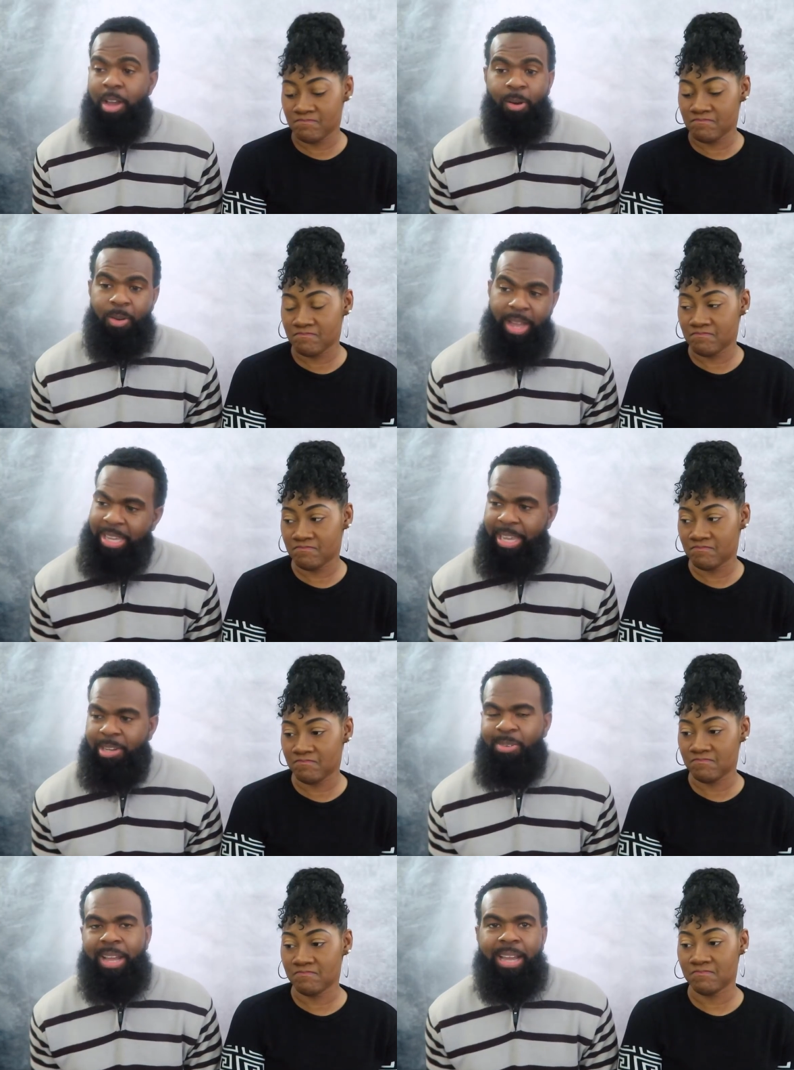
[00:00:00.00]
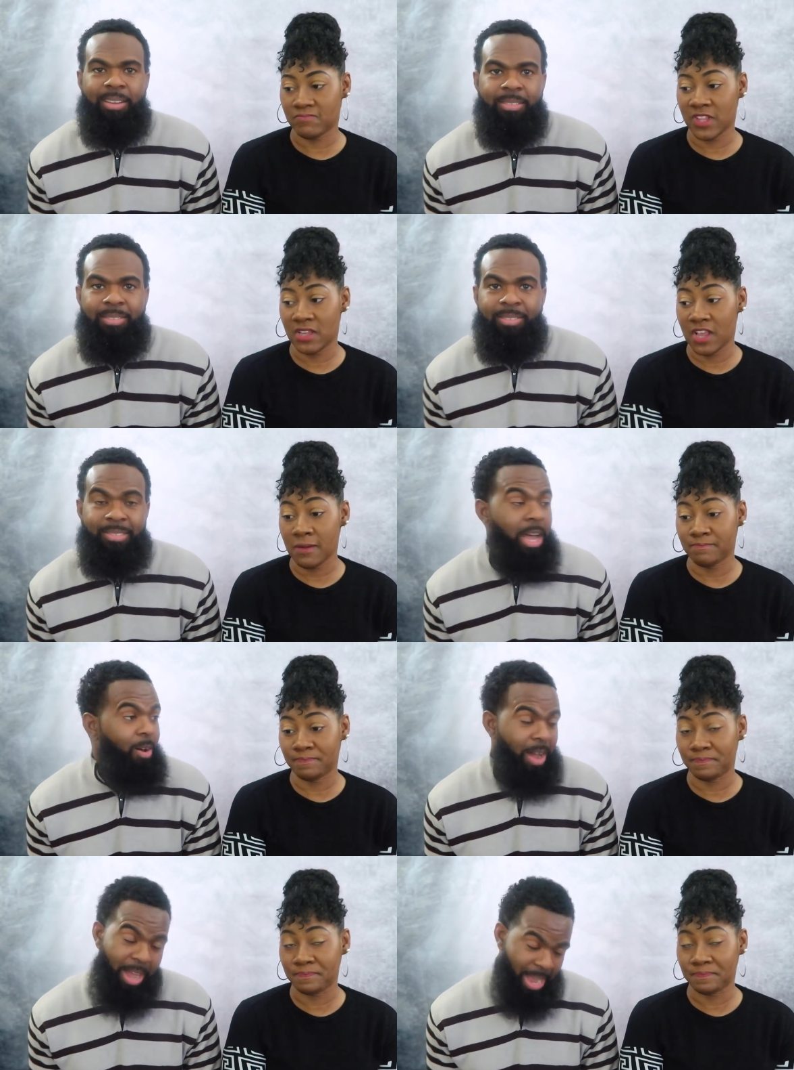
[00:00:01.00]
Speaker 1: No, I can't do that. Yeah. No,
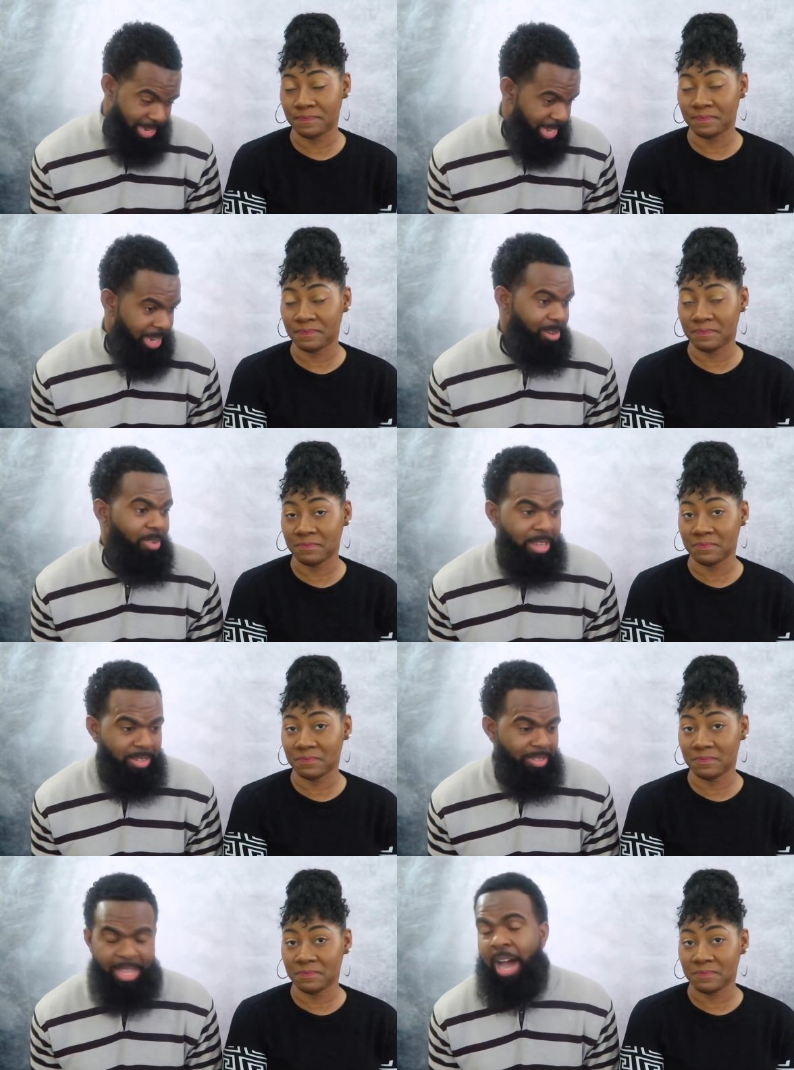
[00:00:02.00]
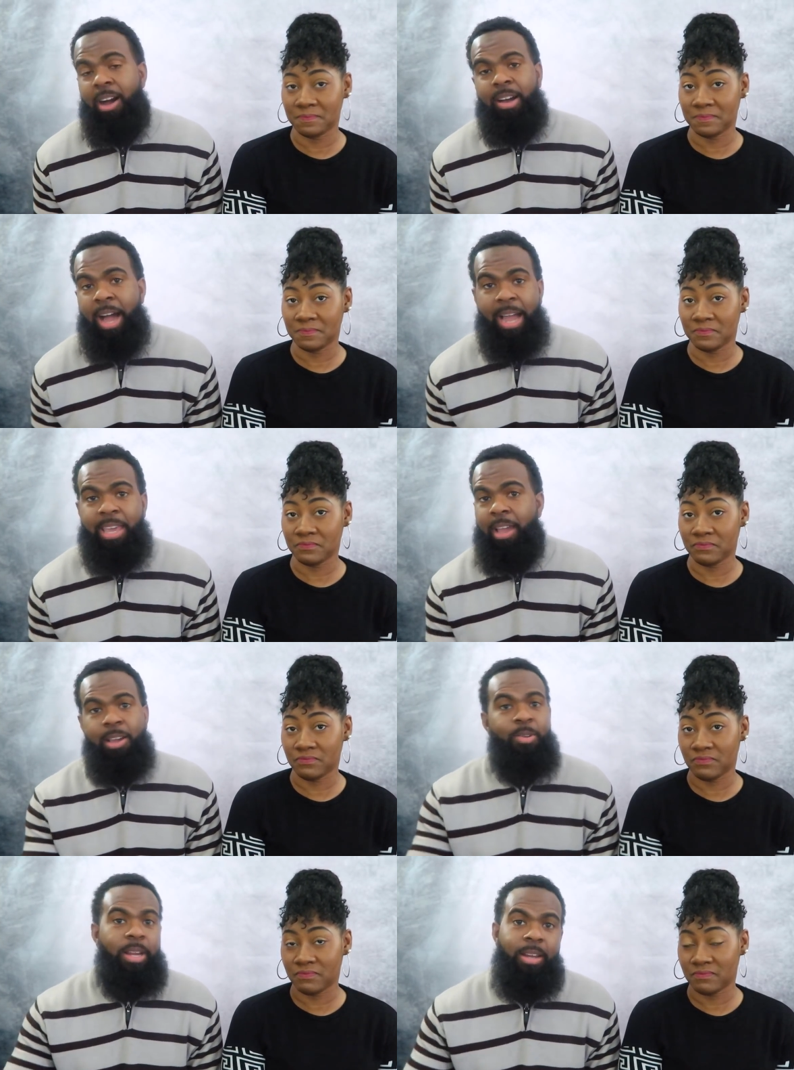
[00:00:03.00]
I, I, can't do this. No, I
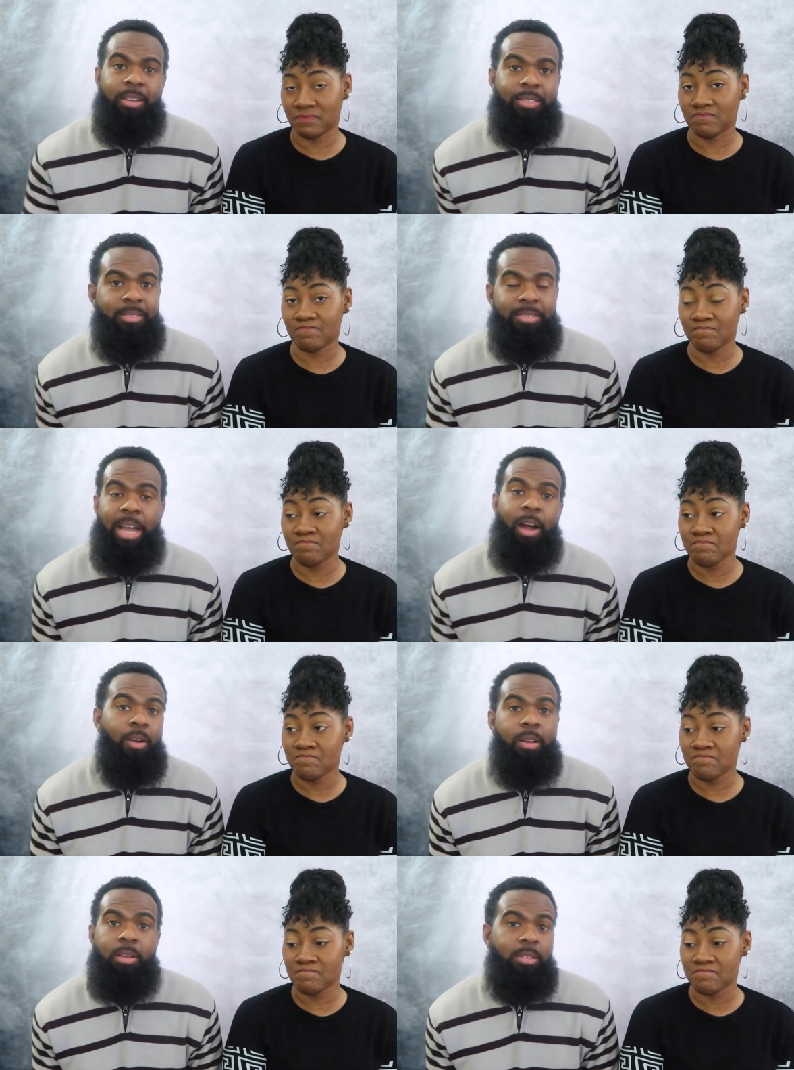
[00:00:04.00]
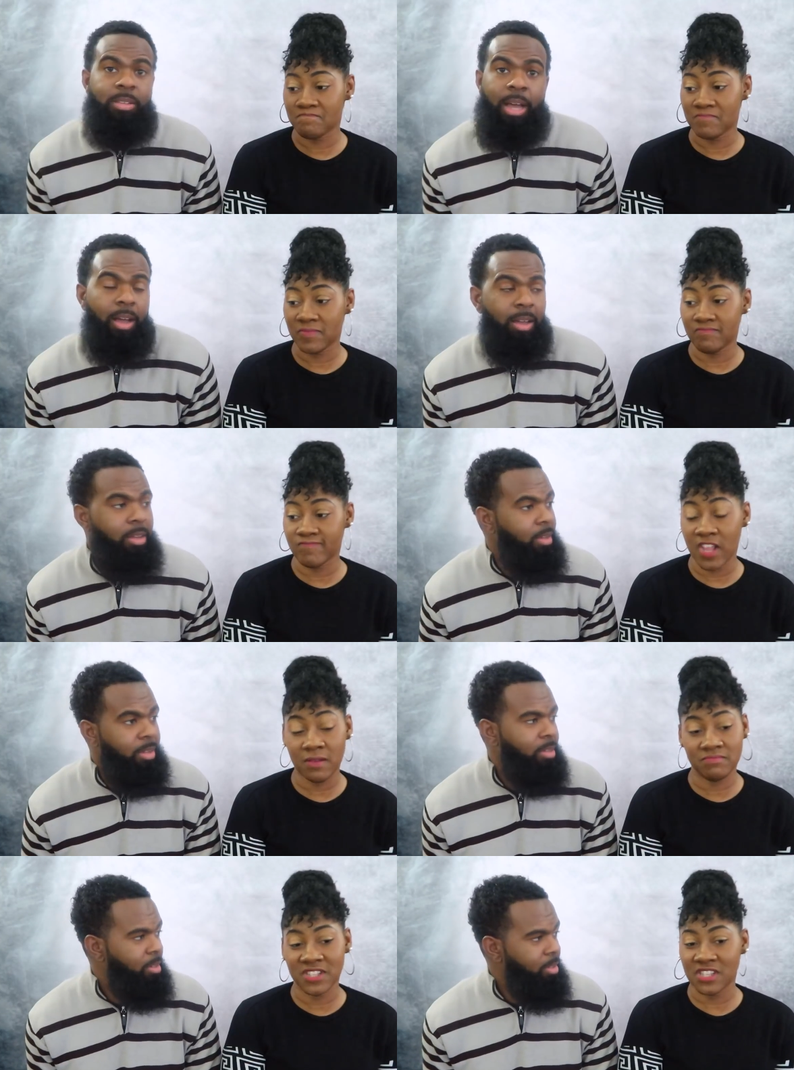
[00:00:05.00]
can't go there. Mm-hmm. No. Uh-uh.
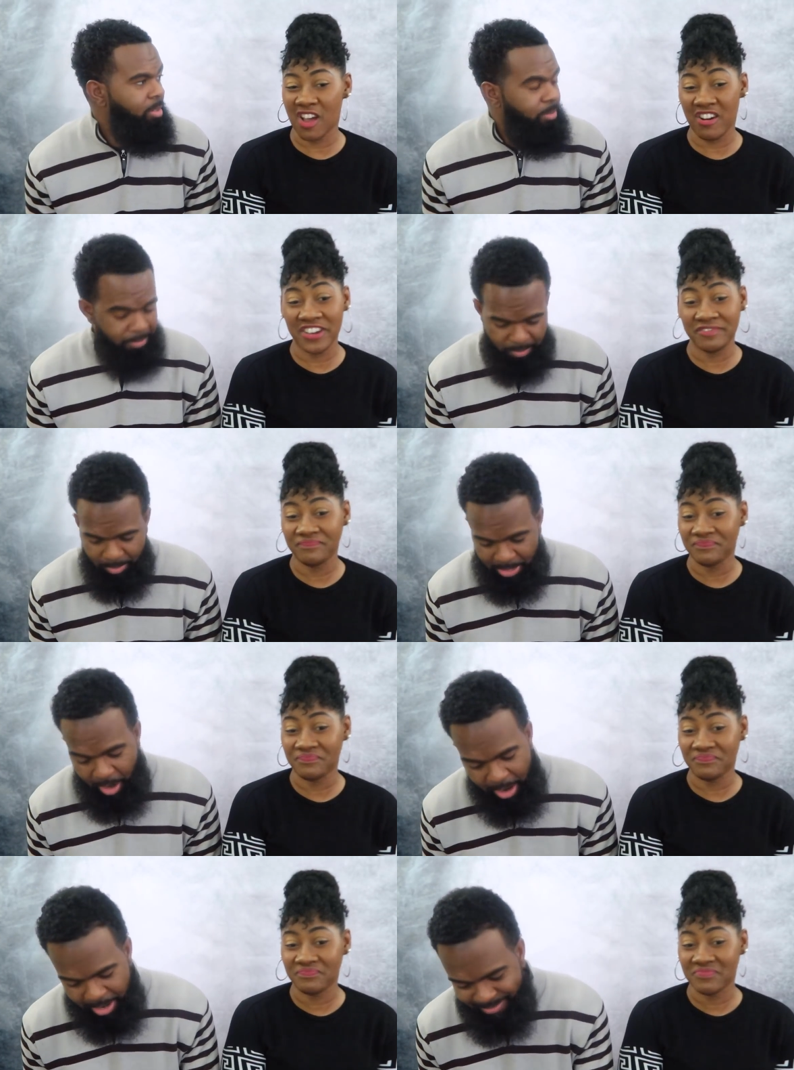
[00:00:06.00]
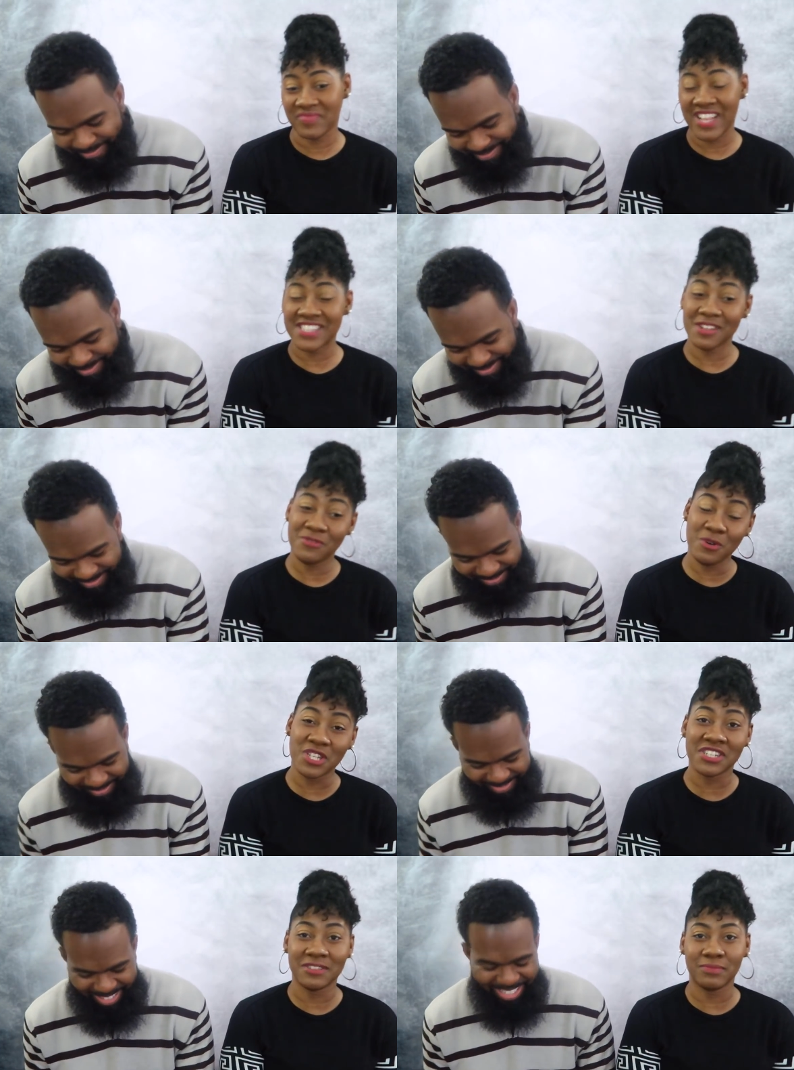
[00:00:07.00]
Speaker 2: Yep. Sorry. Sorry. That's
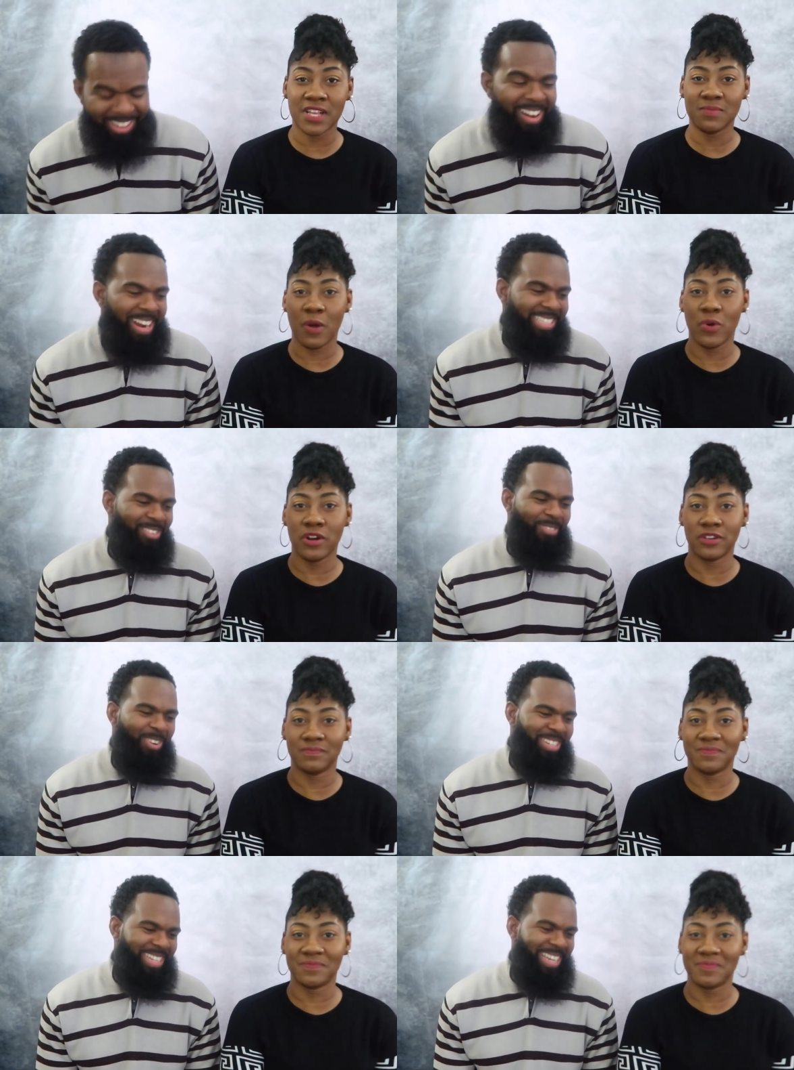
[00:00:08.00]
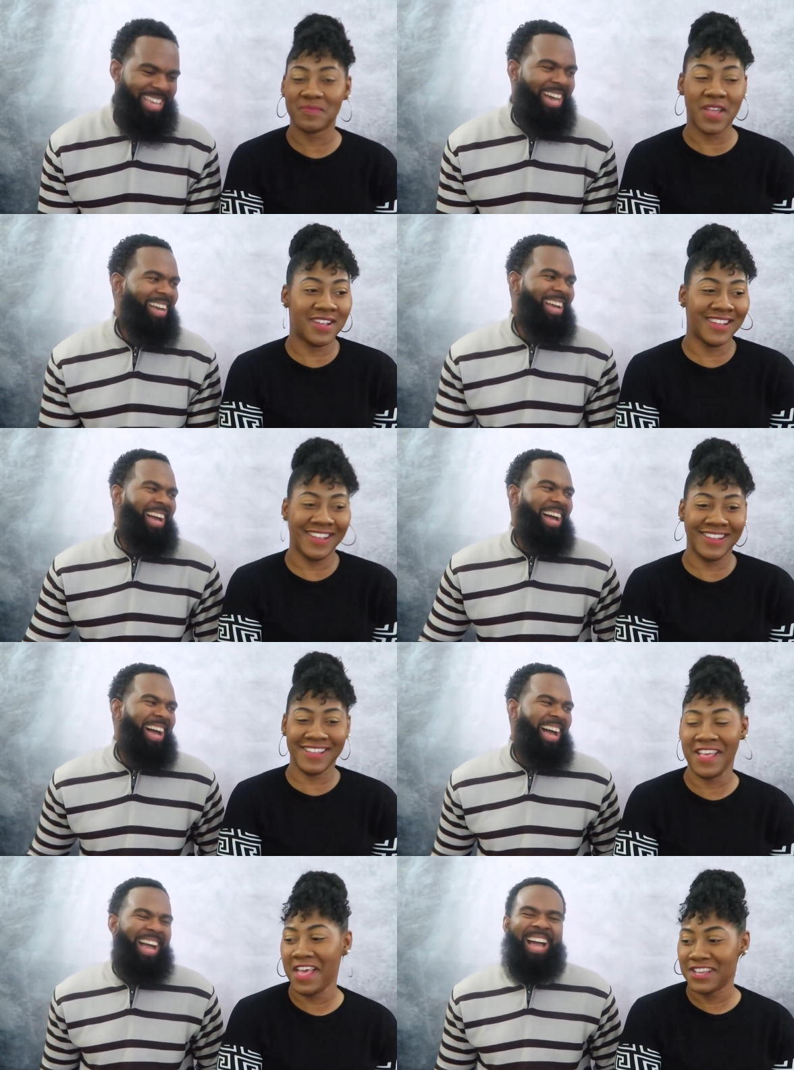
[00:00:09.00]
unfortunate. That's Sorry, my that's word. unfortunate.
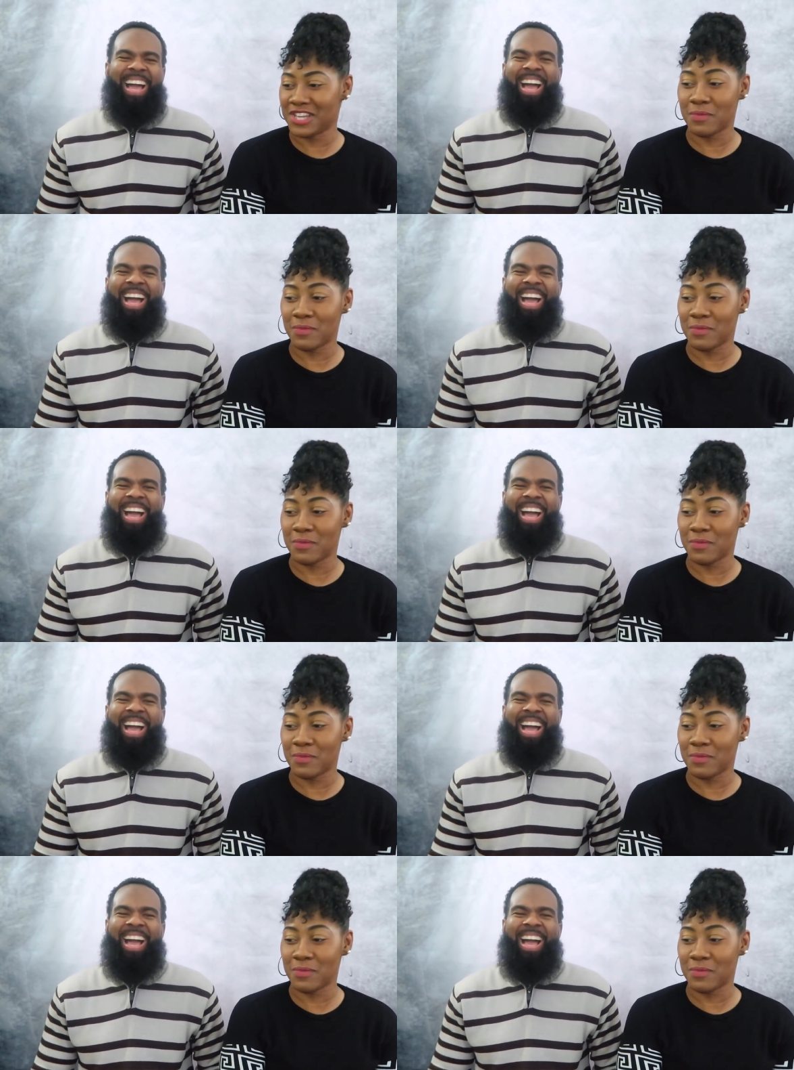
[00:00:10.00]
Yeah.